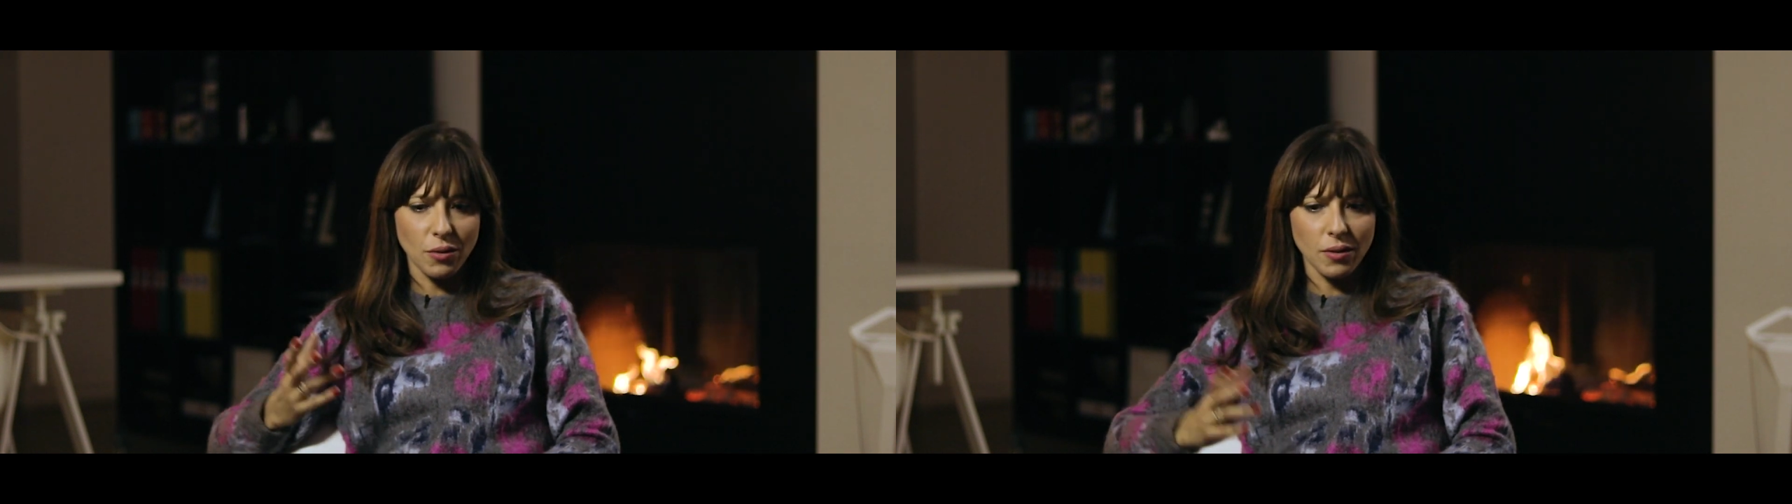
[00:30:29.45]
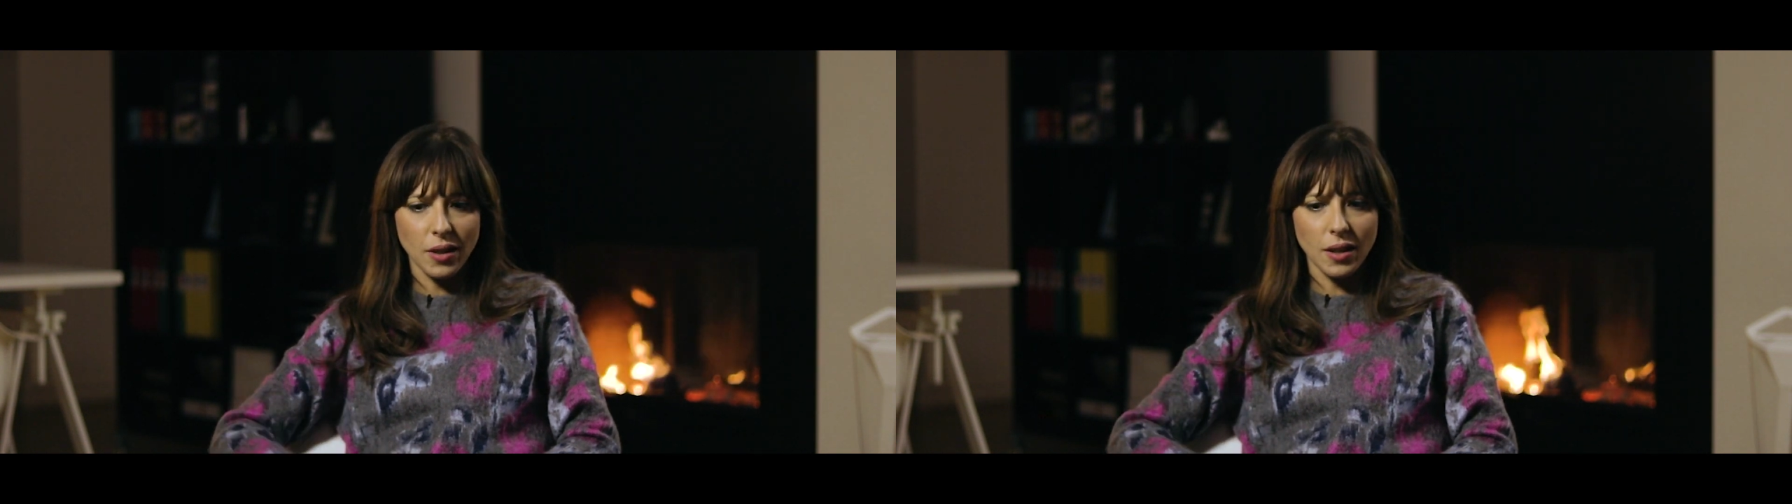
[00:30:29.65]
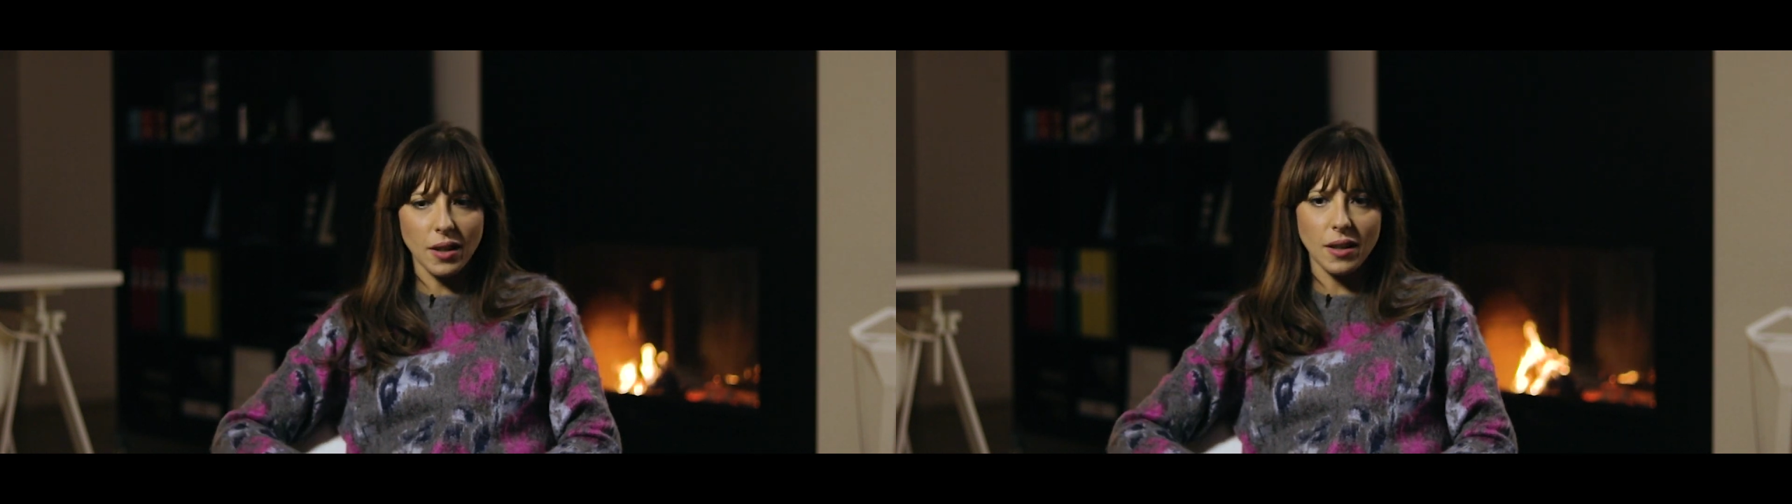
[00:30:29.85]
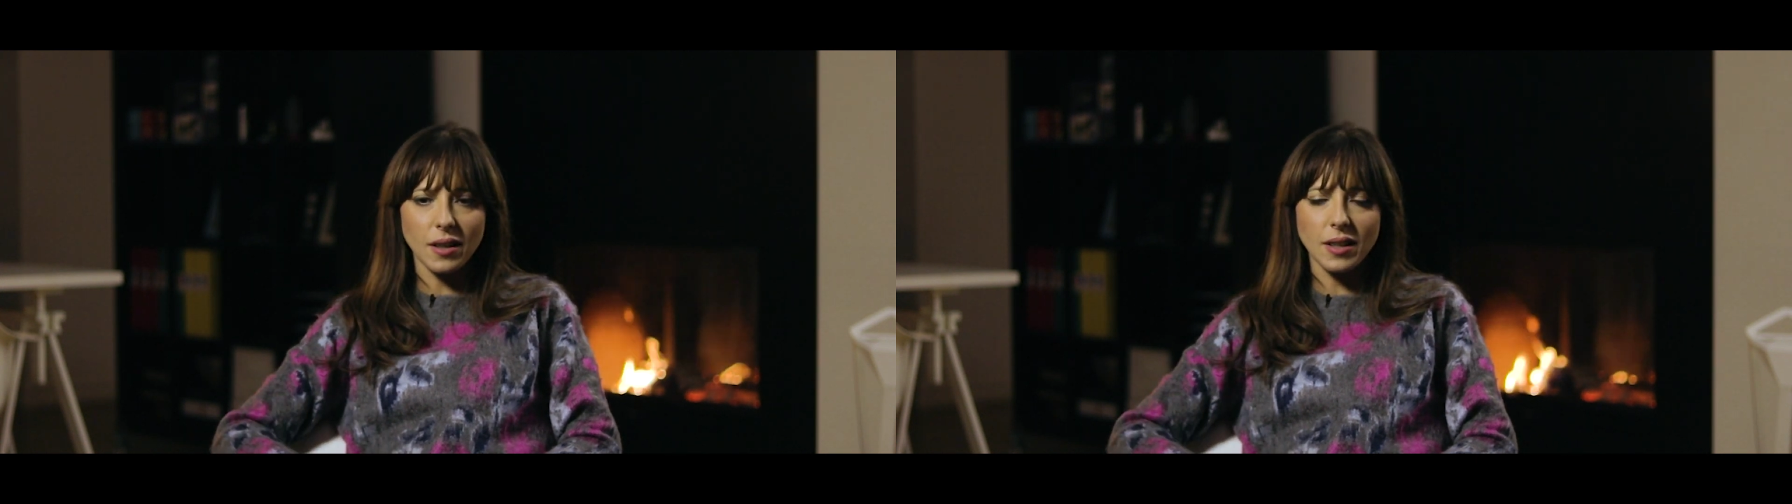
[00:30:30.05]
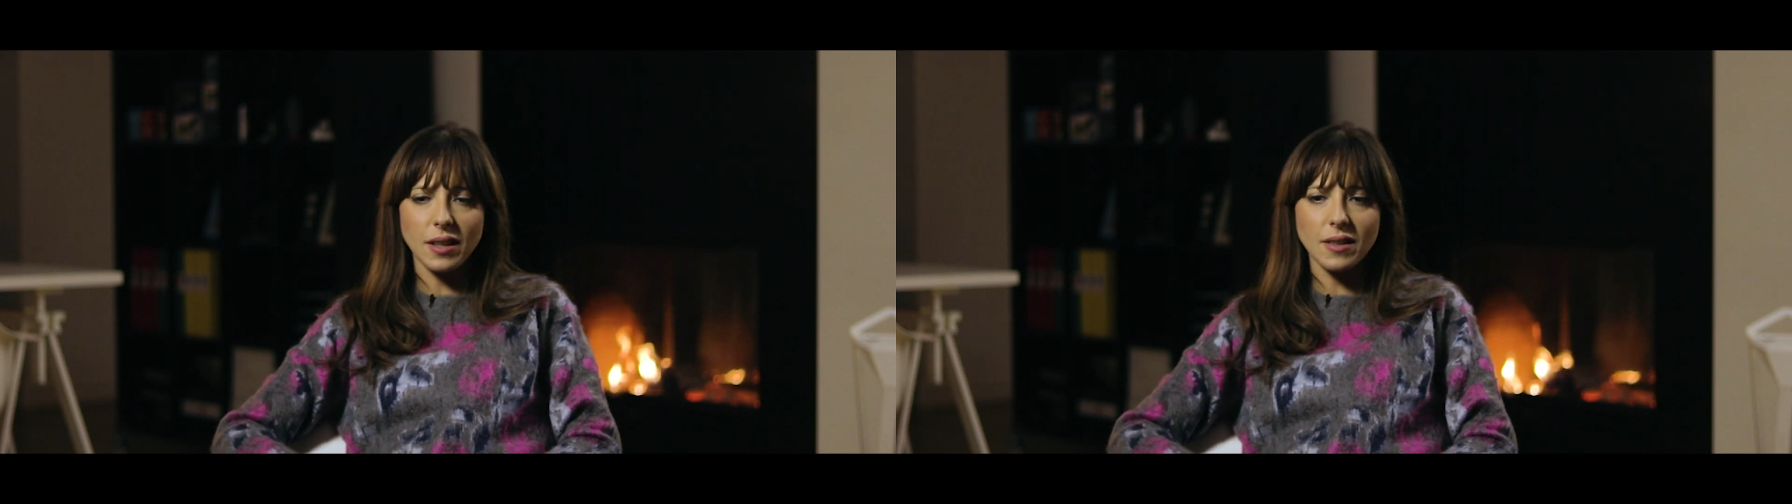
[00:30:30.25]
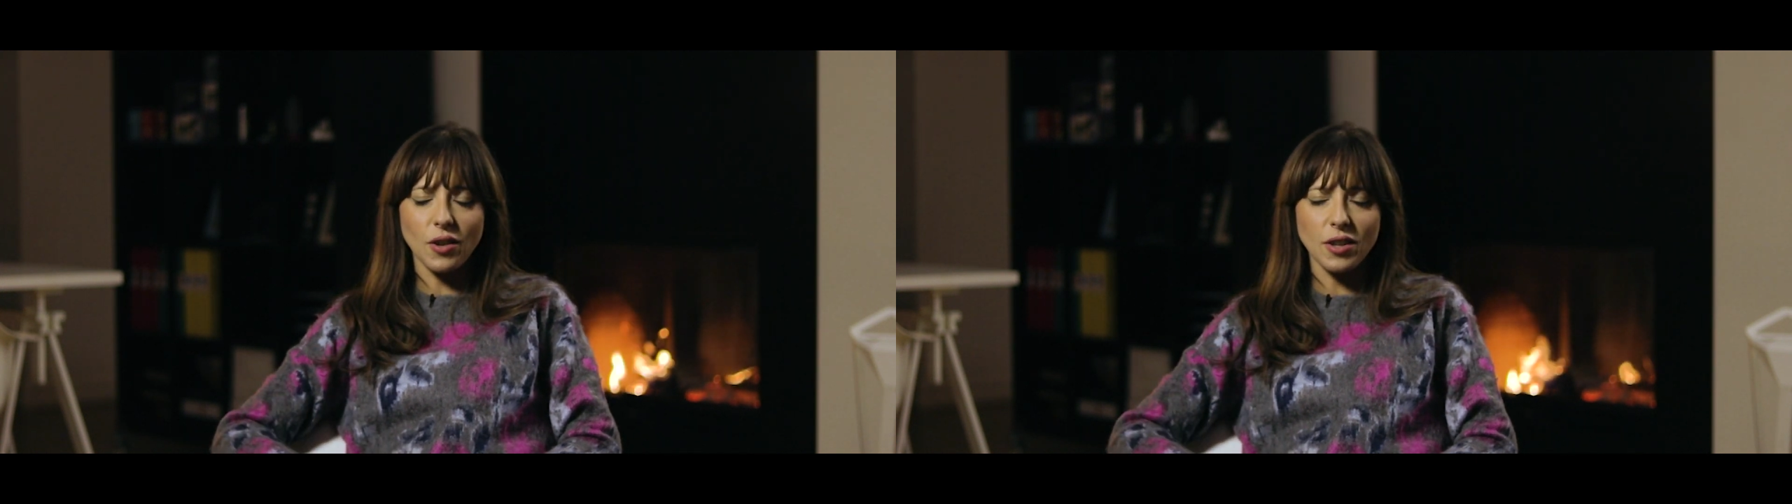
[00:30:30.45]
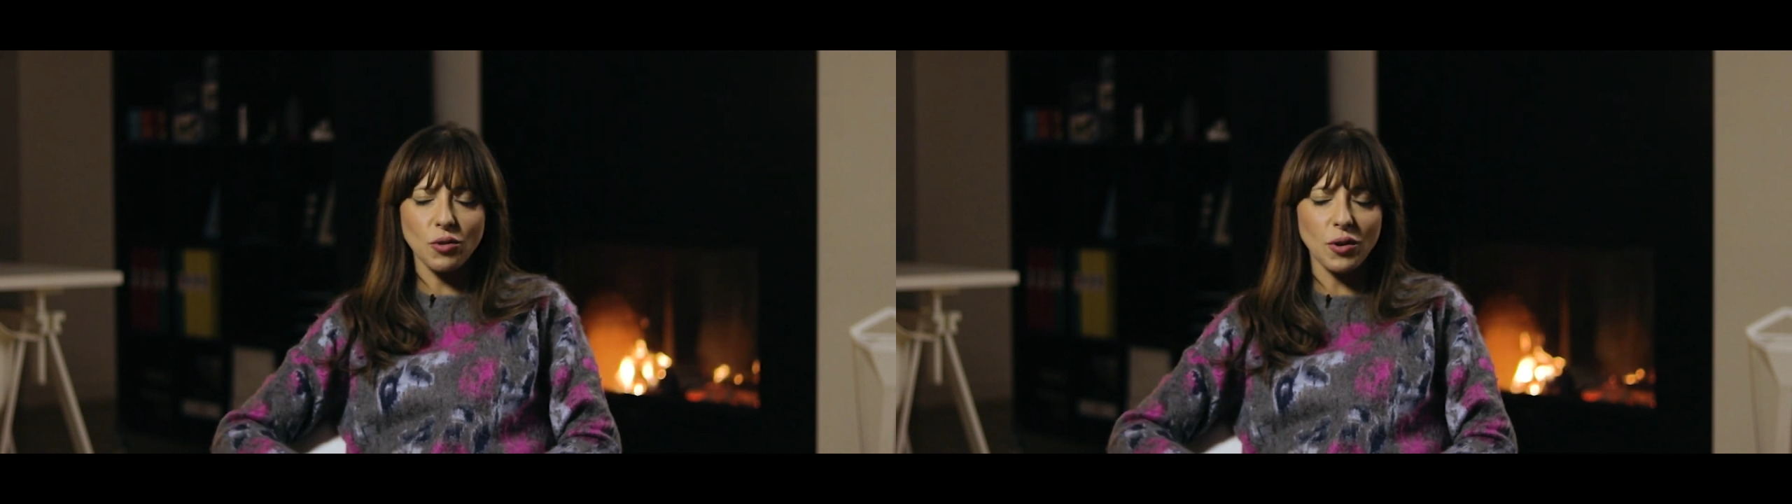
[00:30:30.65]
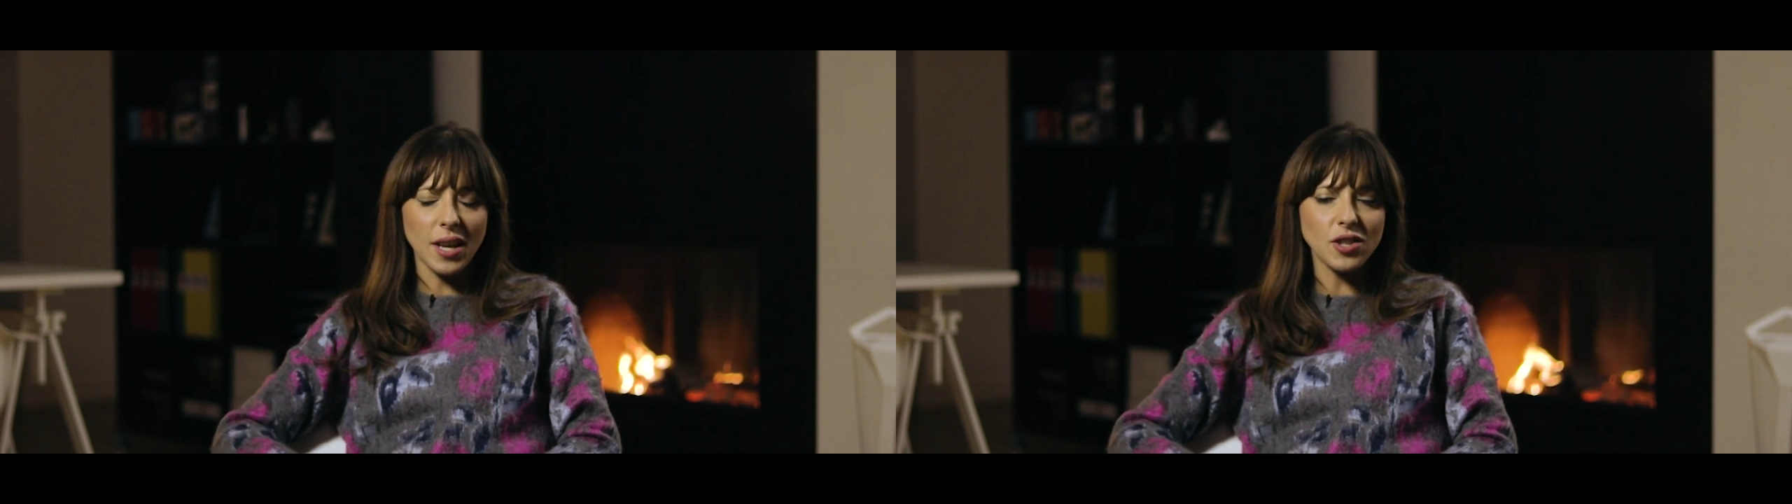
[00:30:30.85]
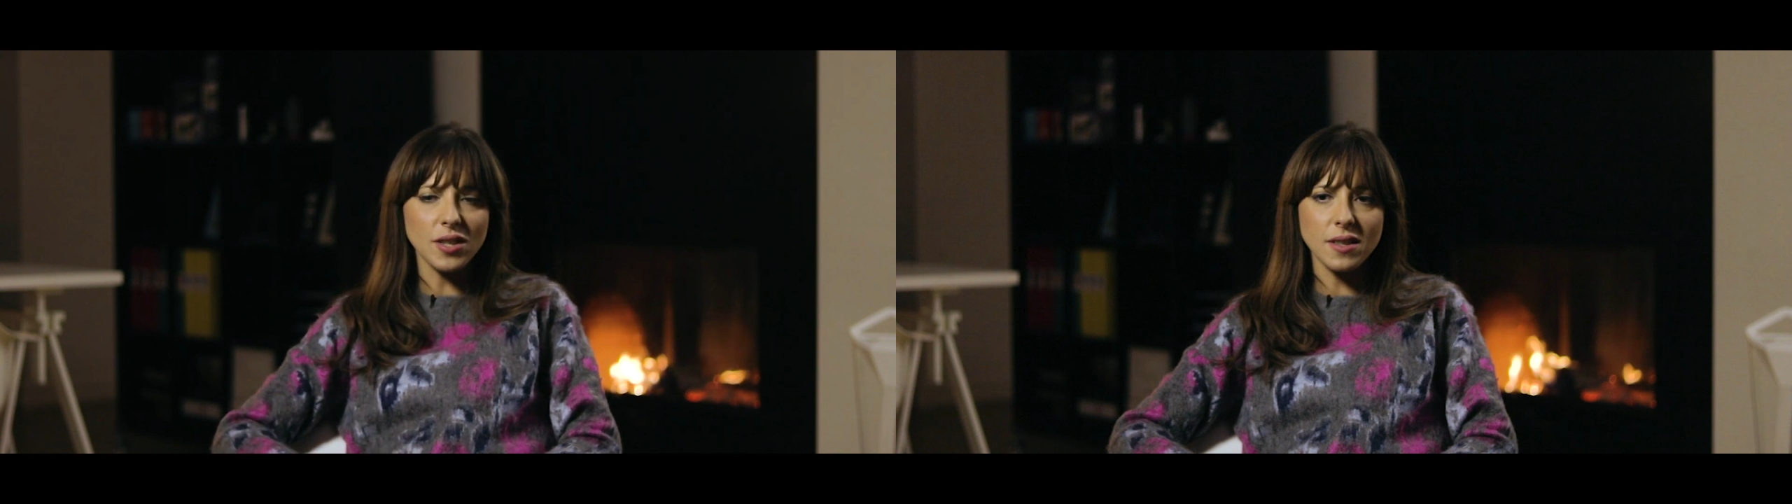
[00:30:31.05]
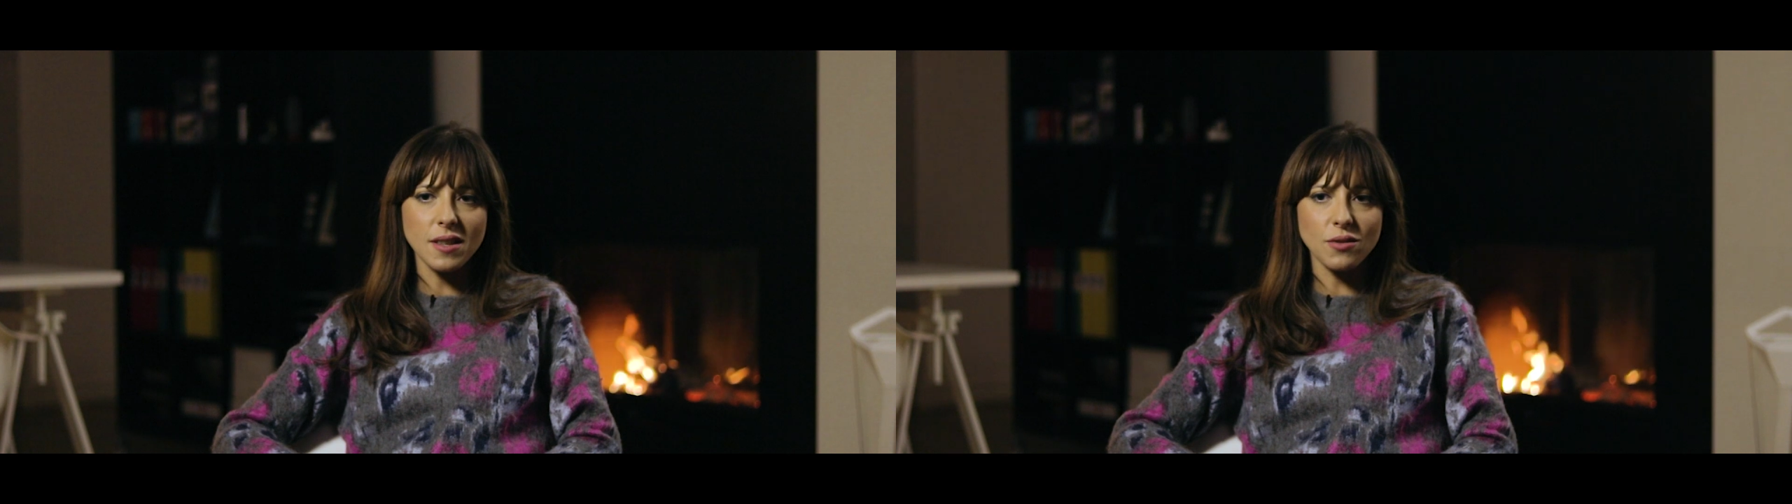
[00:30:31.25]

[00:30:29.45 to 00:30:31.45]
own agency,